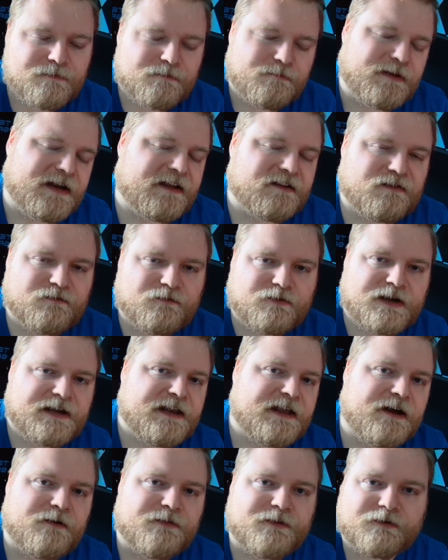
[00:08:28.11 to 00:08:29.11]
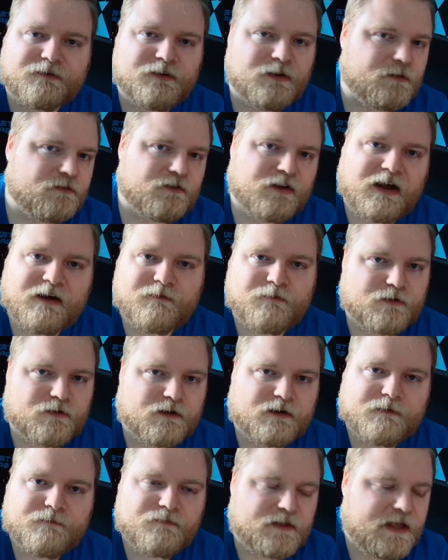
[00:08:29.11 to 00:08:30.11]
But as of right now, there's no
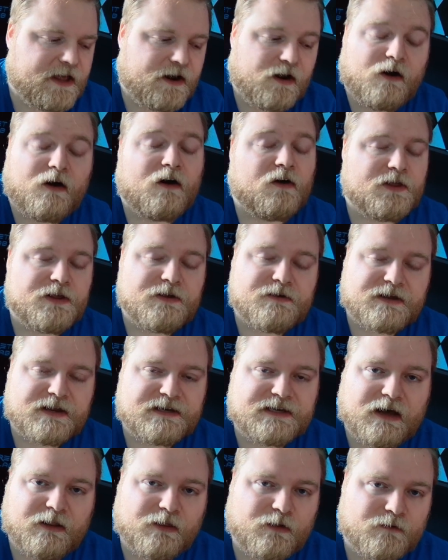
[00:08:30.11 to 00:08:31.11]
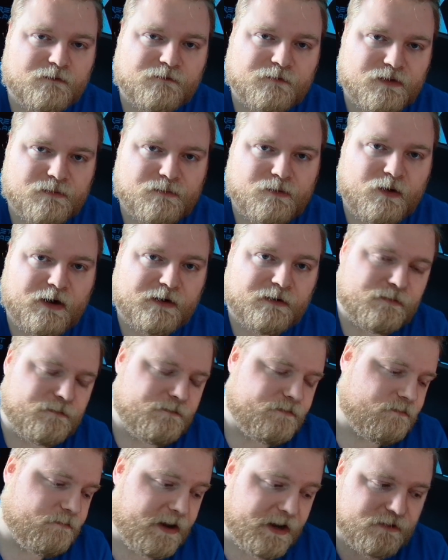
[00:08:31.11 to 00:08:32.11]
software at all that you can download for the Maono
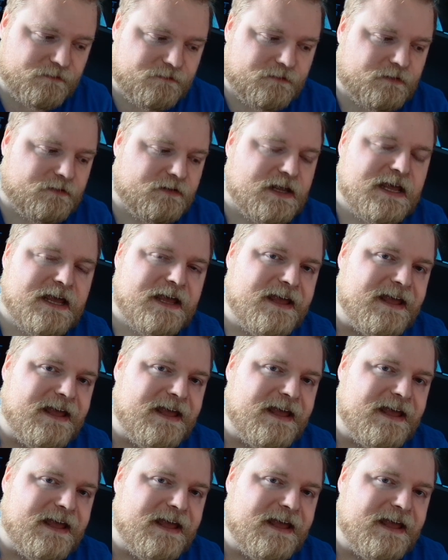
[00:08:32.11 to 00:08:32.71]
microphone,